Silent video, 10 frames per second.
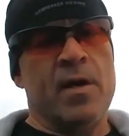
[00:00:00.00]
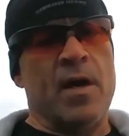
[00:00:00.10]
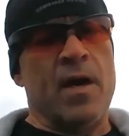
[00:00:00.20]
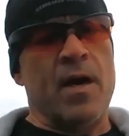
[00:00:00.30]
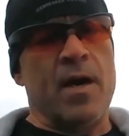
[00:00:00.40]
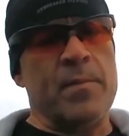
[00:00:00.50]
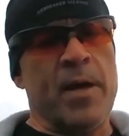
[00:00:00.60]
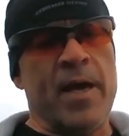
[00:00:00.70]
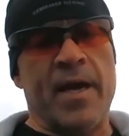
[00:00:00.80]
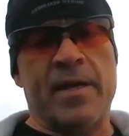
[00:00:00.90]

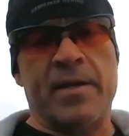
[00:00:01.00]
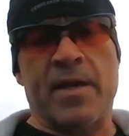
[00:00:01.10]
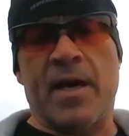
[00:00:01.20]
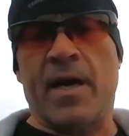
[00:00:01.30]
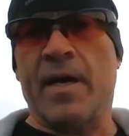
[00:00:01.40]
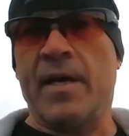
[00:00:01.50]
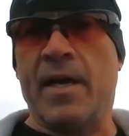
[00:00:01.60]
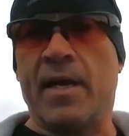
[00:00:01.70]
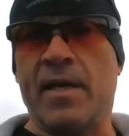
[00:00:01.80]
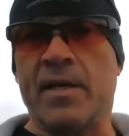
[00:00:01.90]
and
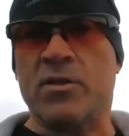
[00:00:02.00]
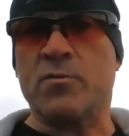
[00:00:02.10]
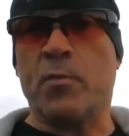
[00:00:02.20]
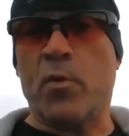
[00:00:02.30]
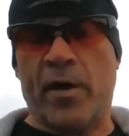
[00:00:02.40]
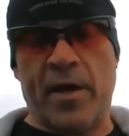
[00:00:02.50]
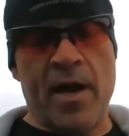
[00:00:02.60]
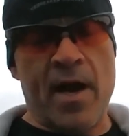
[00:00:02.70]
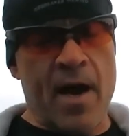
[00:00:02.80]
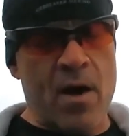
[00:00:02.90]
it is
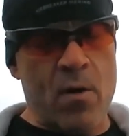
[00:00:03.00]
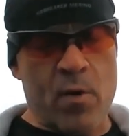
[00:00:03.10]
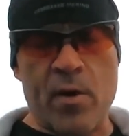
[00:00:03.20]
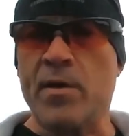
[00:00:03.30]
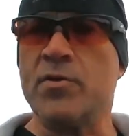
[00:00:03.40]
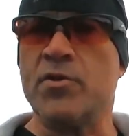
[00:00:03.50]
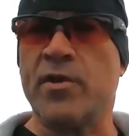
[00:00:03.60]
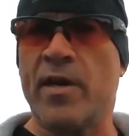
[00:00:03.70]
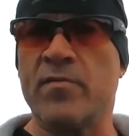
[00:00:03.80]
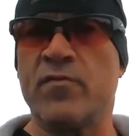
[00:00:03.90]
sporting our
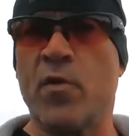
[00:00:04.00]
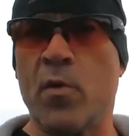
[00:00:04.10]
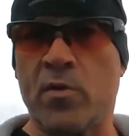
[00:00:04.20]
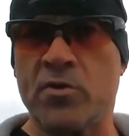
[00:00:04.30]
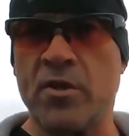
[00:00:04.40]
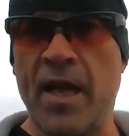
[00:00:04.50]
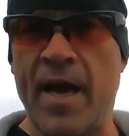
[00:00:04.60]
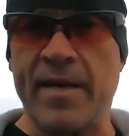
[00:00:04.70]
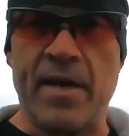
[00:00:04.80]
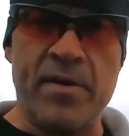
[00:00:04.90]
Gen 4
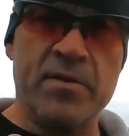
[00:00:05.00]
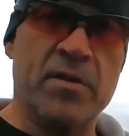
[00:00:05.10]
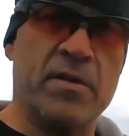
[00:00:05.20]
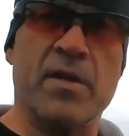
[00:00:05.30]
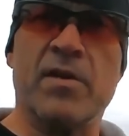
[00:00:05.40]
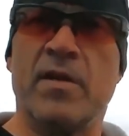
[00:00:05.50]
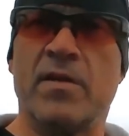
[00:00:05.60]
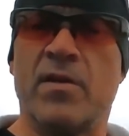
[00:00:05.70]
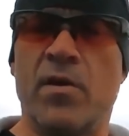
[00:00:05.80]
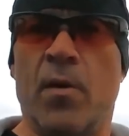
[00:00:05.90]
slide. Now here's the thing you need
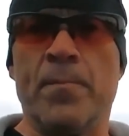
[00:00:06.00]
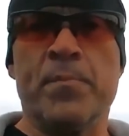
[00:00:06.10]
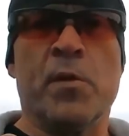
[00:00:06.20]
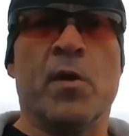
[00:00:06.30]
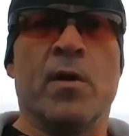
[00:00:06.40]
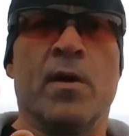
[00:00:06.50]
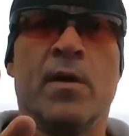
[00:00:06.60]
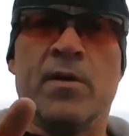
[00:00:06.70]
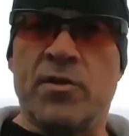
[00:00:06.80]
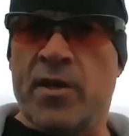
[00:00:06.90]
to know.
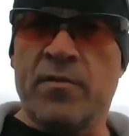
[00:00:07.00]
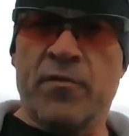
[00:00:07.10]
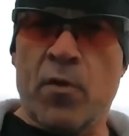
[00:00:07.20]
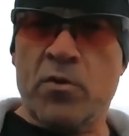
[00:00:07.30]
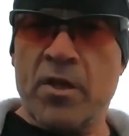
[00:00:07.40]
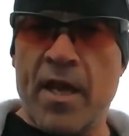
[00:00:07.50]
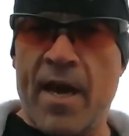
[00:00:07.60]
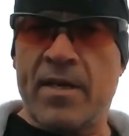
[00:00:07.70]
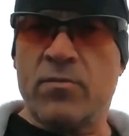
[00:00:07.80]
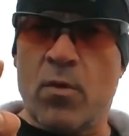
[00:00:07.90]
Gen 4
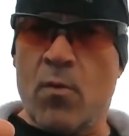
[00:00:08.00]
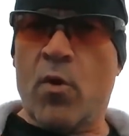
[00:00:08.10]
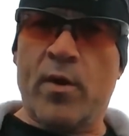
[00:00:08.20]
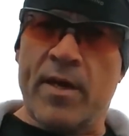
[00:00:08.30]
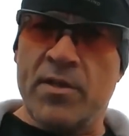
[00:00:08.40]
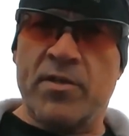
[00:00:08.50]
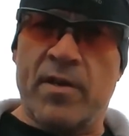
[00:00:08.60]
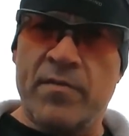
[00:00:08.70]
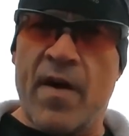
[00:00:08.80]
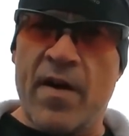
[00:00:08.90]
slides will work on
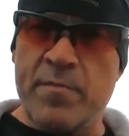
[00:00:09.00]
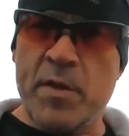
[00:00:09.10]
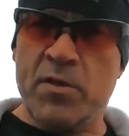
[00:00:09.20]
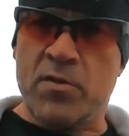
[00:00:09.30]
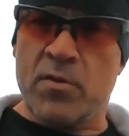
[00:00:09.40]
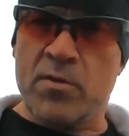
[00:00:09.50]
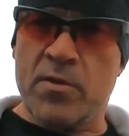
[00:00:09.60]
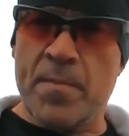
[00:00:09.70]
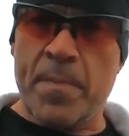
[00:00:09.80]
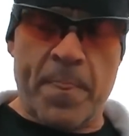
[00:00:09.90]
Gen 5 pistols,
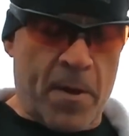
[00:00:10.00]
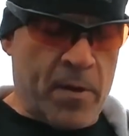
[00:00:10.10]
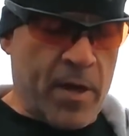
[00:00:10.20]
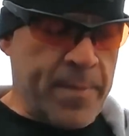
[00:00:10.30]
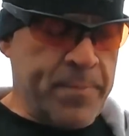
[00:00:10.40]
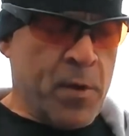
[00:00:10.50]
okay?